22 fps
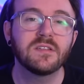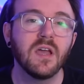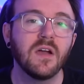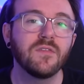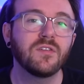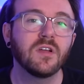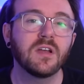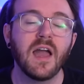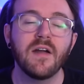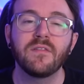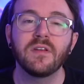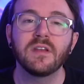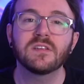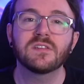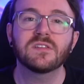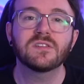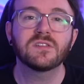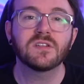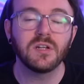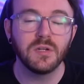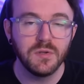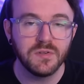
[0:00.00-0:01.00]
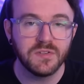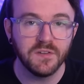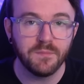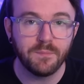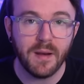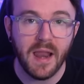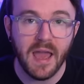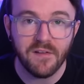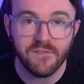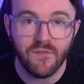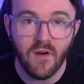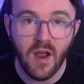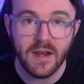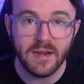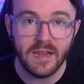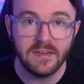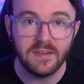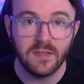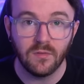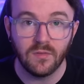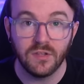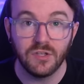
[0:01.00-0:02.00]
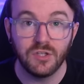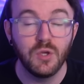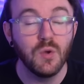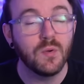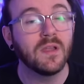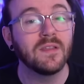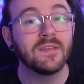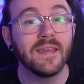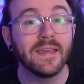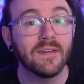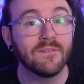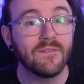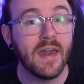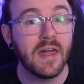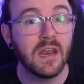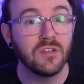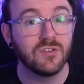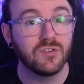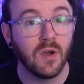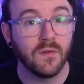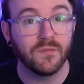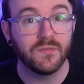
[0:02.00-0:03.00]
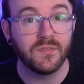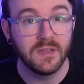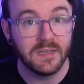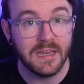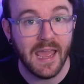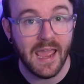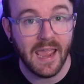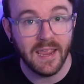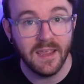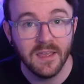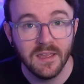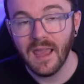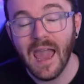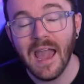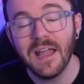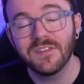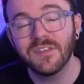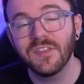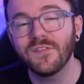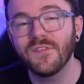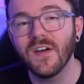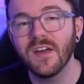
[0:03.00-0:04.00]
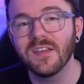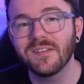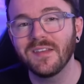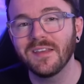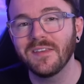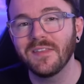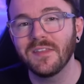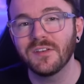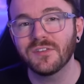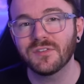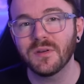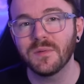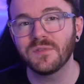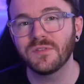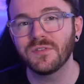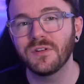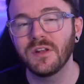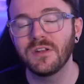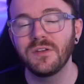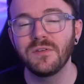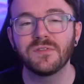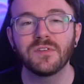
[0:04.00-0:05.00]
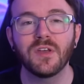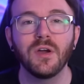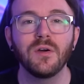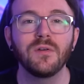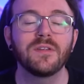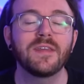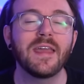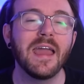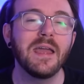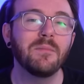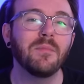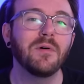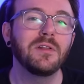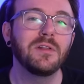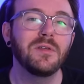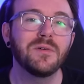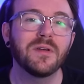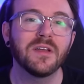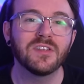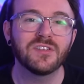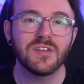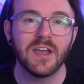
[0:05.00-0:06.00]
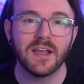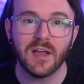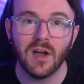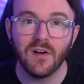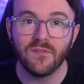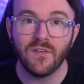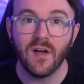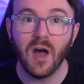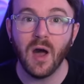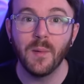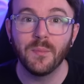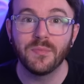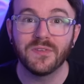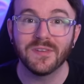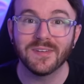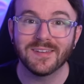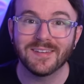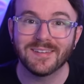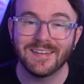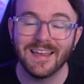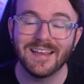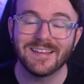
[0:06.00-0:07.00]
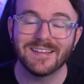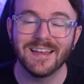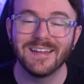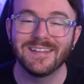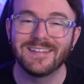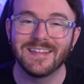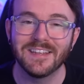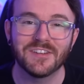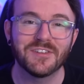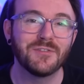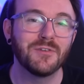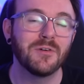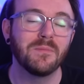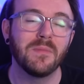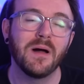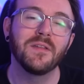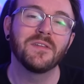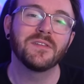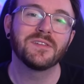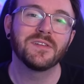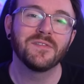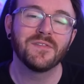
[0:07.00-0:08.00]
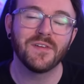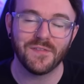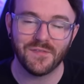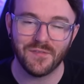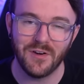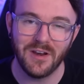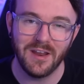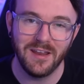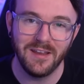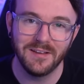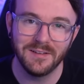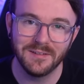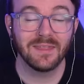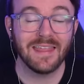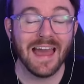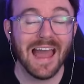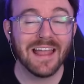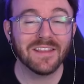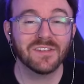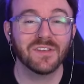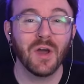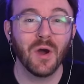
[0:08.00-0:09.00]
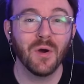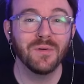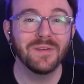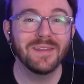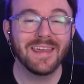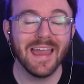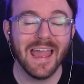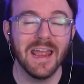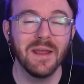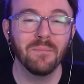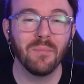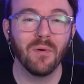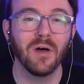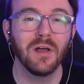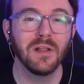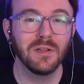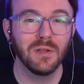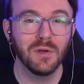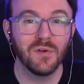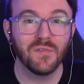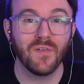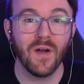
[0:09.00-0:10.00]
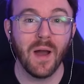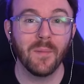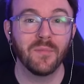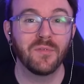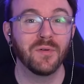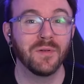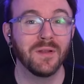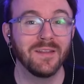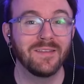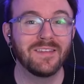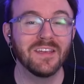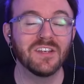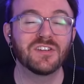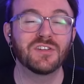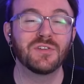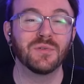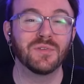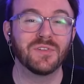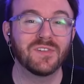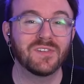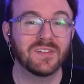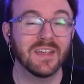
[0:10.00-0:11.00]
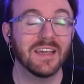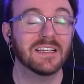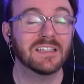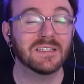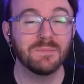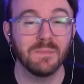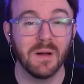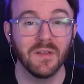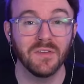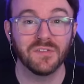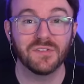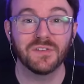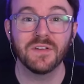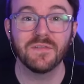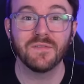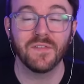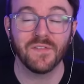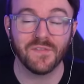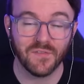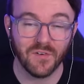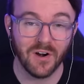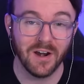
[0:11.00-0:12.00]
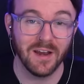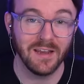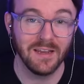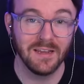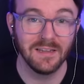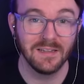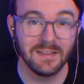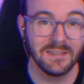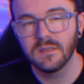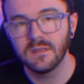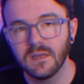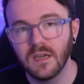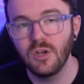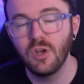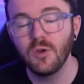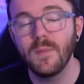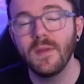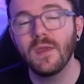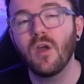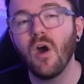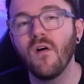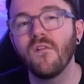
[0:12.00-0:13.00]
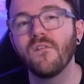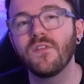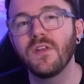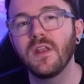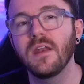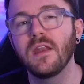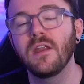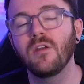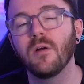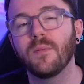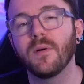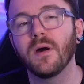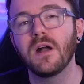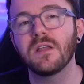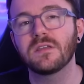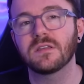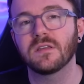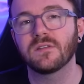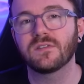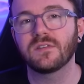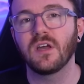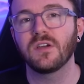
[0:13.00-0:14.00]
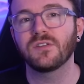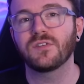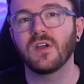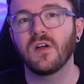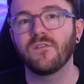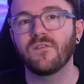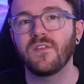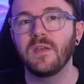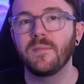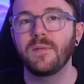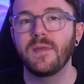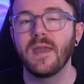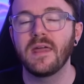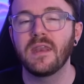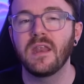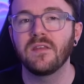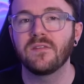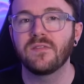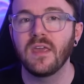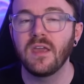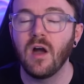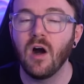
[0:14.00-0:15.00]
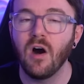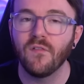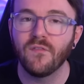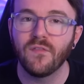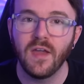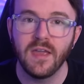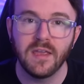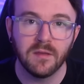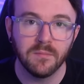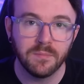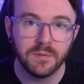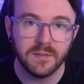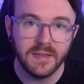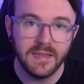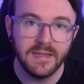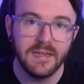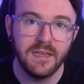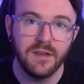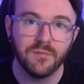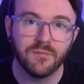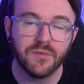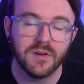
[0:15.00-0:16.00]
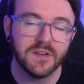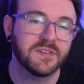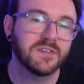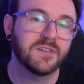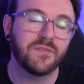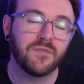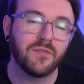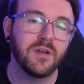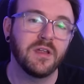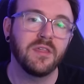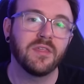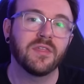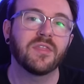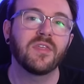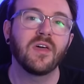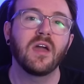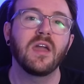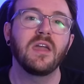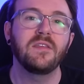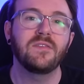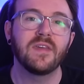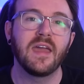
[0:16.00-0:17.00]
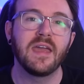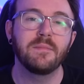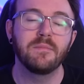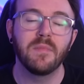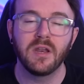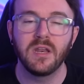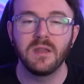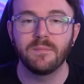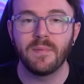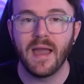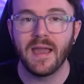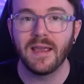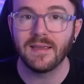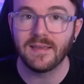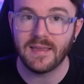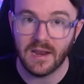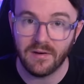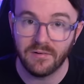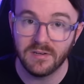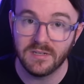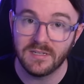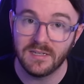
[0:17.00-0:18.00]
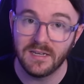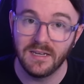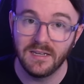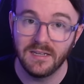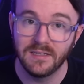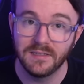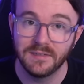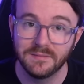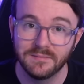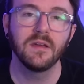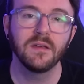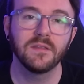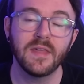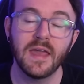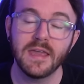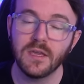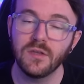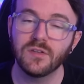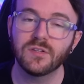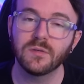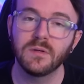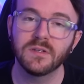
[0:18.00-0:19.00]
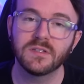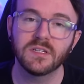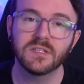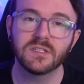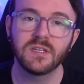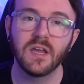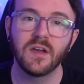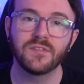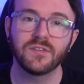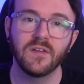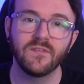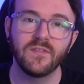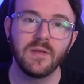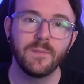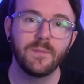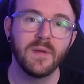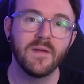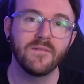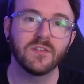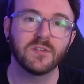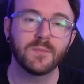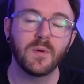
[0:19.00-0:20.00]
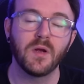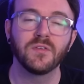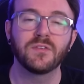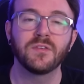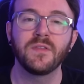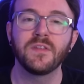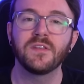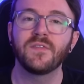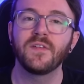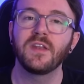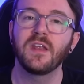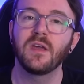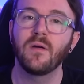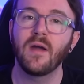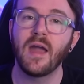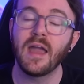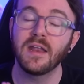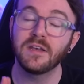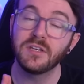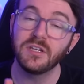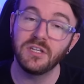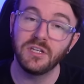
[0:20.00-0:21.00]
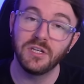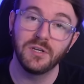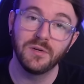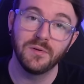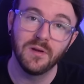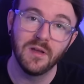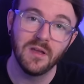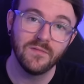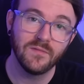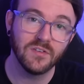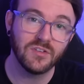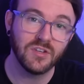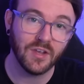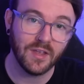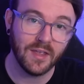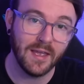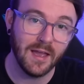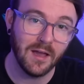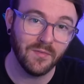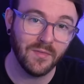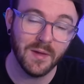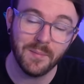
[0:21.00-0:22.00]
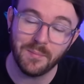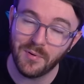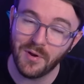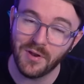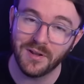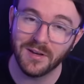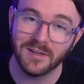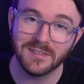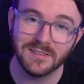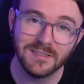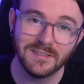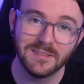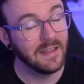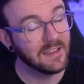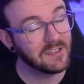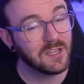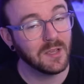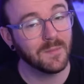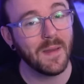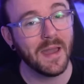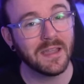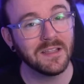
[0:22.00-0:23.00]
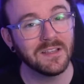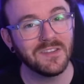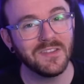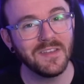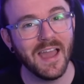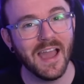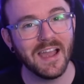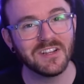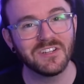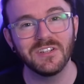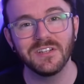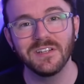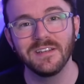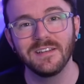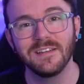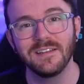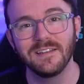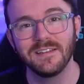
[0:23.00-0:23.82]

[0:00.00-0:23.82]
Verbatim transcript: Surfshark have an exclusive Black Friday deal that you can take advantage of today. Head to the first link in the description and use code GameboyLuke at checkout for up to six additional months for free. That's code GameboyLuke for up to an additional six months for free. And you'll be confident in your purchase of Surfshark V P N as they offer a completely risk-free thirty day money-back guarantee. Thank you so much to Surfshark V P N for sponsoring this video and to you for checking out their product. Let's get back into the action.